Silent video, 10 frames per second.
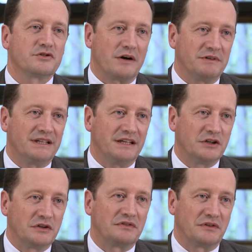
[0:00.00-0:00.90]
gravity
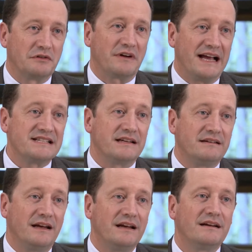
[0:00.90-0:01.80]
of
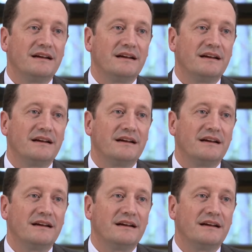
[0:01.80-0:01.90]
ICT,